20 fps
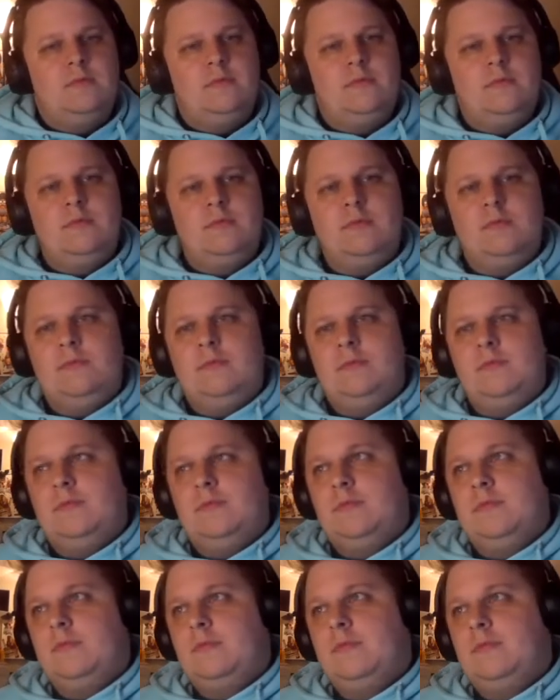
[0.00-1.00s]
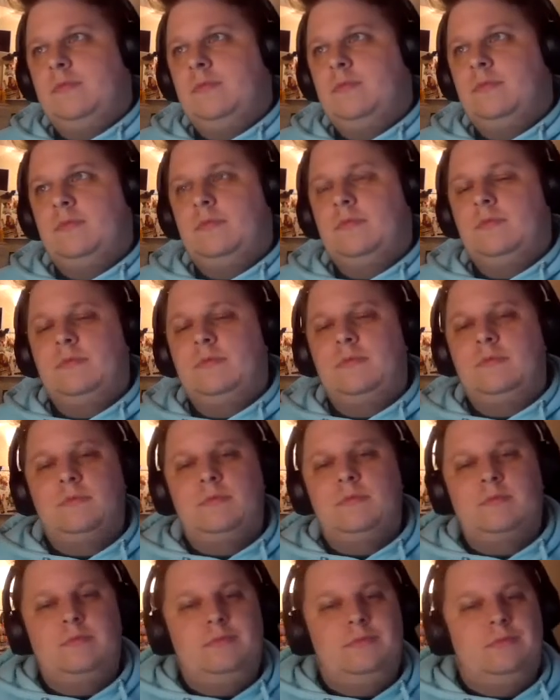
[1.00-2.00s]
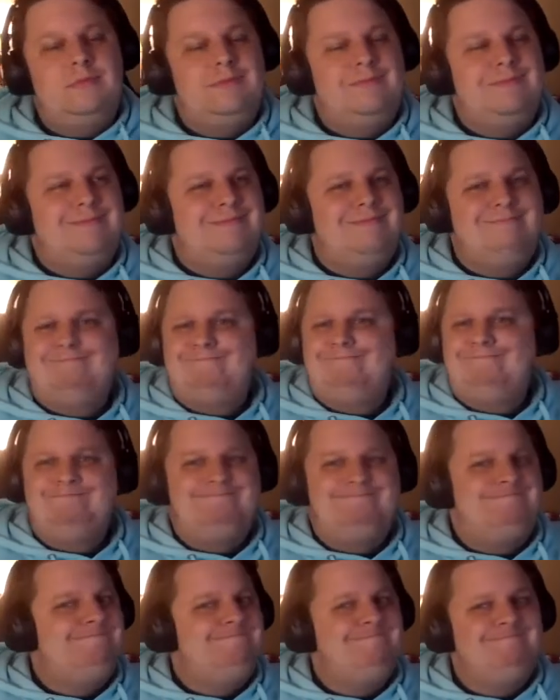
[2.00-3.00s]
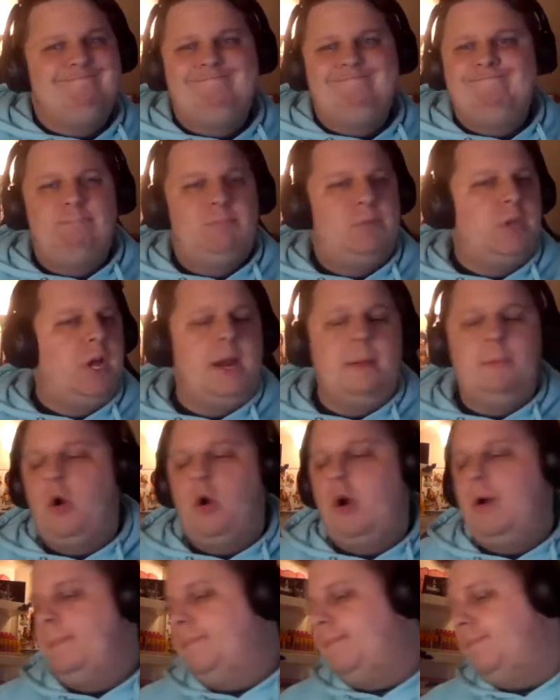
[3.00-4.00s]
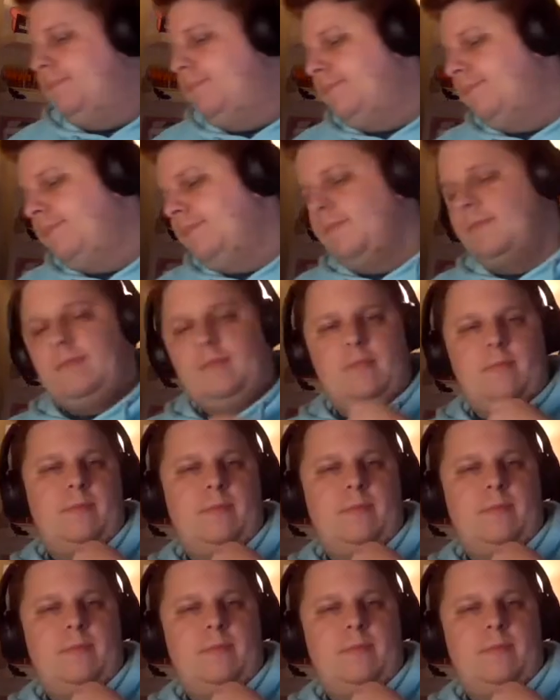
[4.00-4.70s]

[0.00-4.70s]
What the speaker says: No words are spoken by the person on screen.